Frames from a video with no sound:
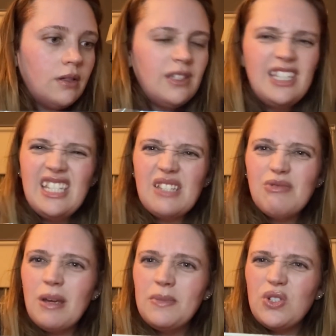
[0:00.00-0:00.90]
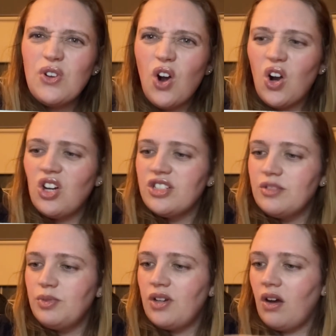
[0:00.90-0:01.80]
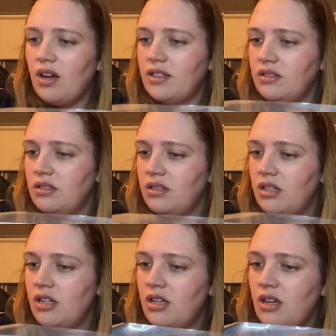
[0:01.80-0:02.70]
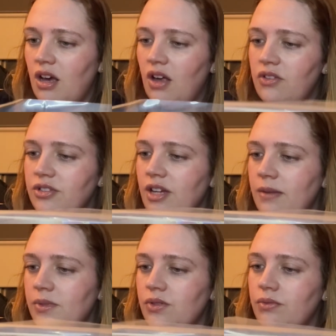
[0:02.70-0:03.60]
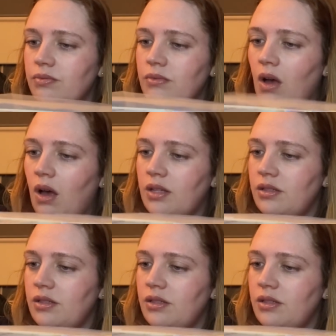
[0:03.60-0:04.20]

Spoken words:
See, sometimes they're hard to put on. Other times they're not.